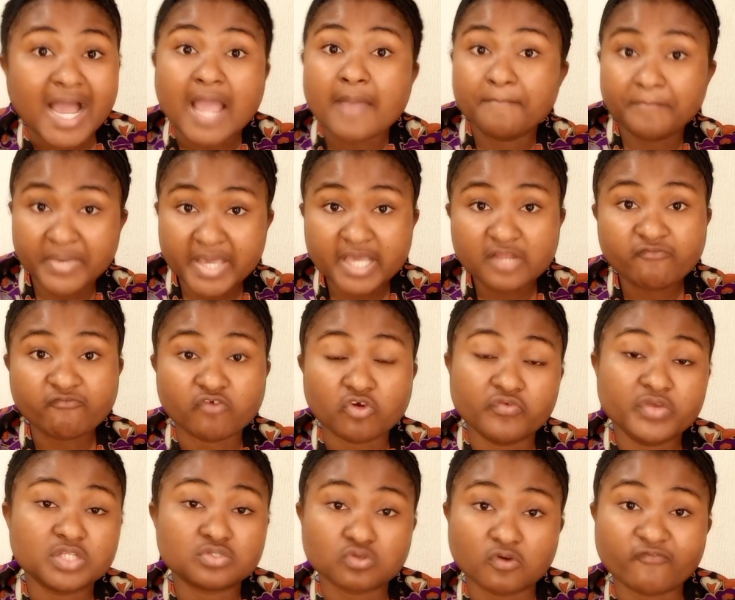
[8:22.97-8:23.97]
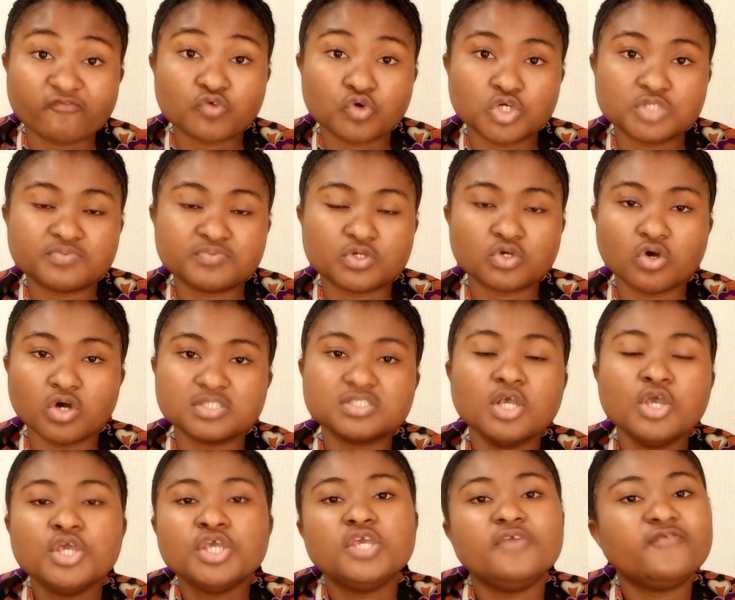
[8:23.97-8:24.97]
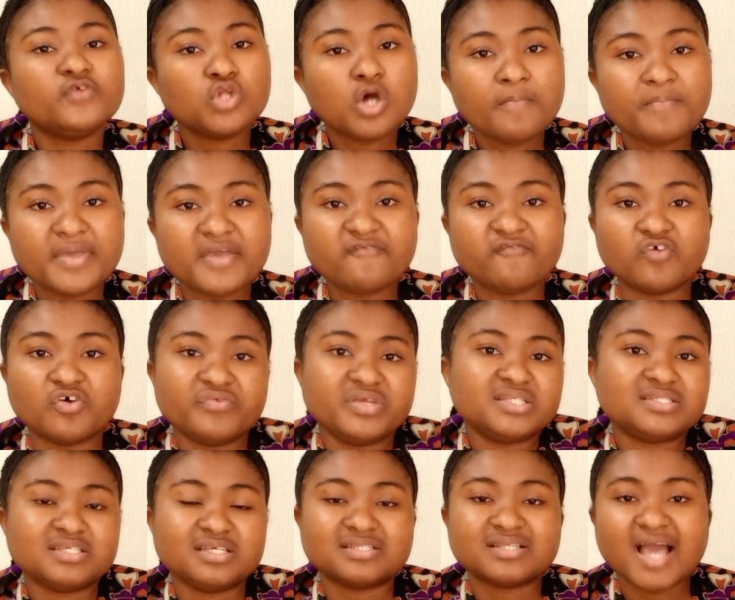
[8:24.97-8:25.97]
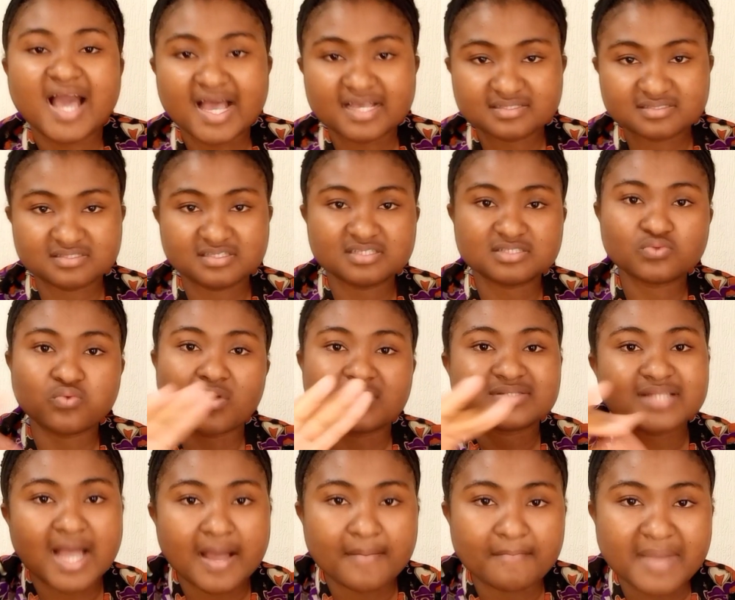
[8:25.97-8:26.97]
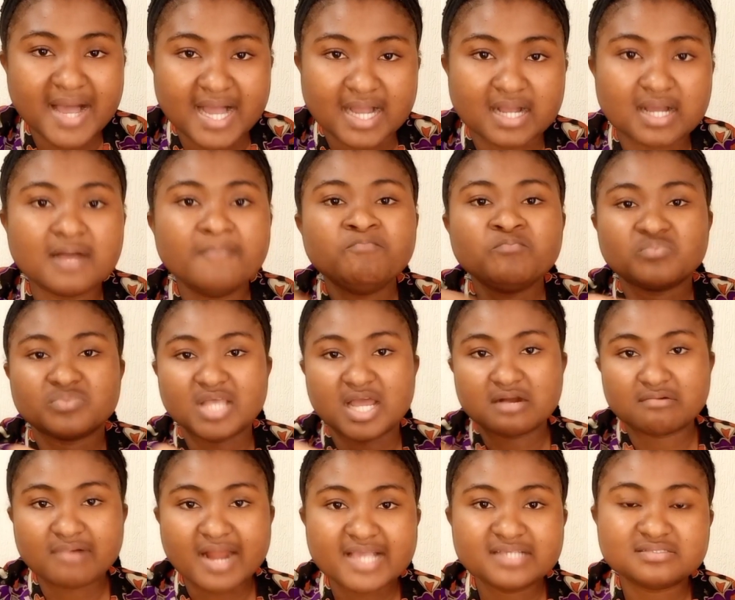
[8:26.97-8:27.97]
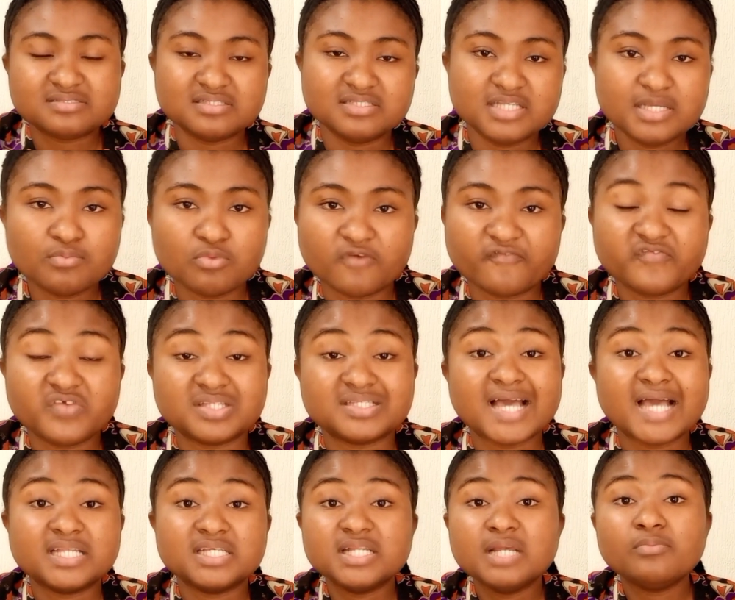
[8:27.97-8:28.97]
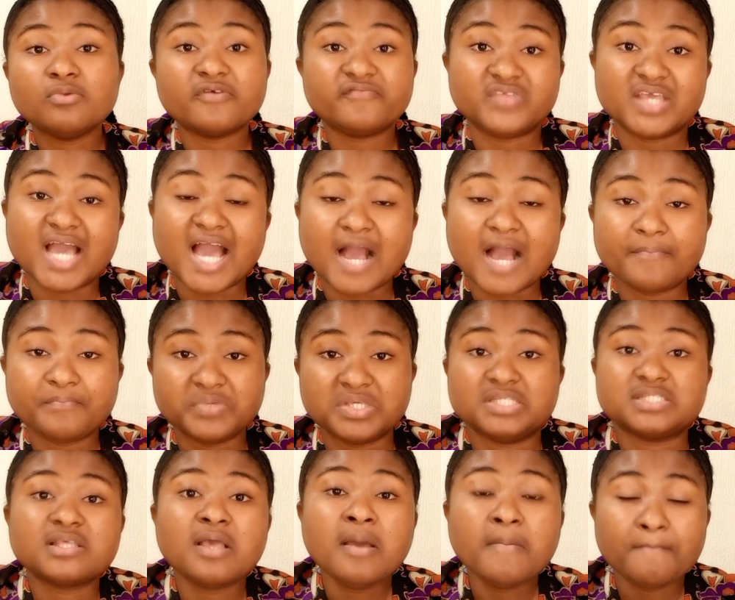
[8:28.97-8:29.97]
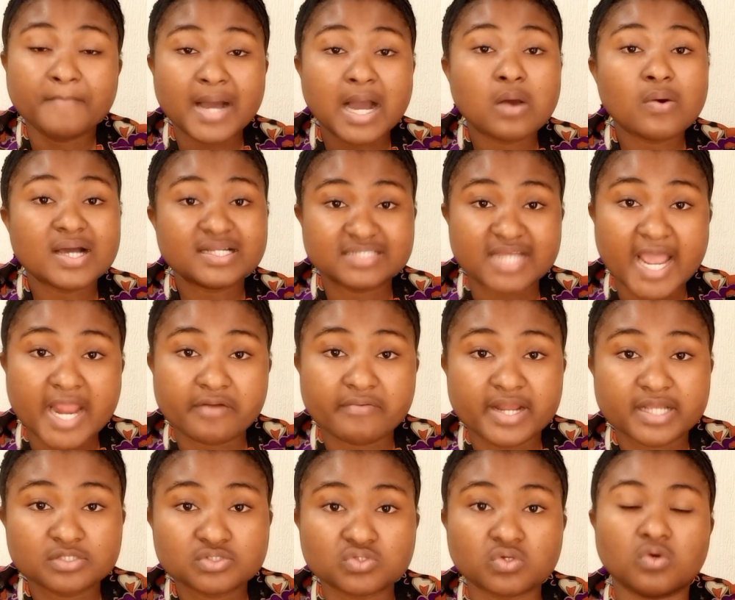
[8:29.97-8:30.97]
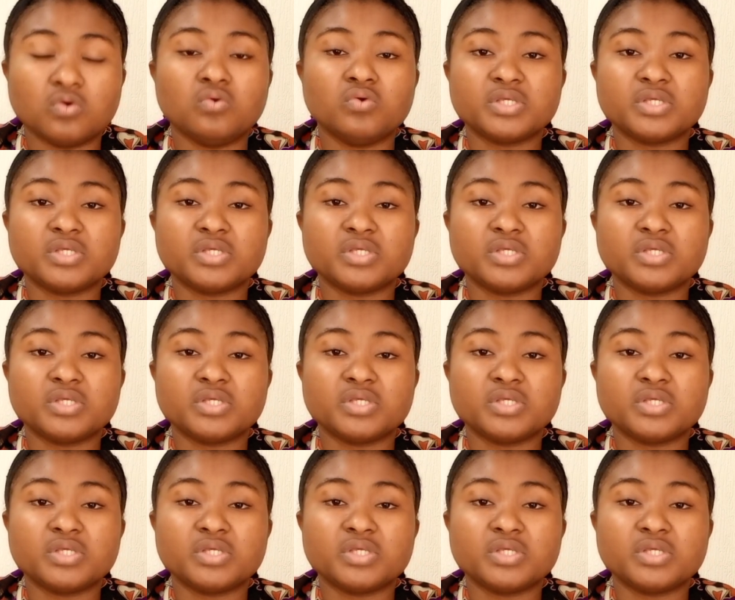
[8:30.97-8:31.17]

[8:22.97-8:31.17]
I paid for it, of course, because if you don't pay for it, it has this watermark that writes the name of it, and the name of the app is Power Director.